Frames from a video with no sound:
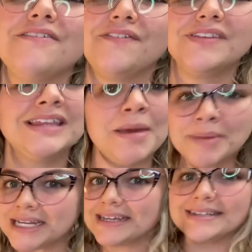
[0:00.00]

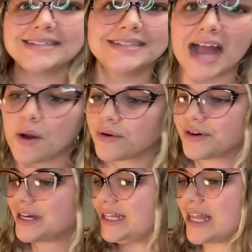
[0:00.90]
lemony,
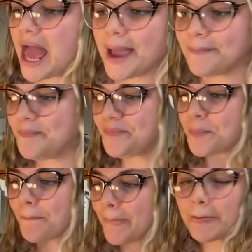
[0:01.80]
soury lime
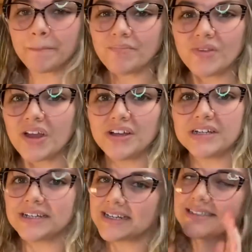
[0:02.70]
goodness.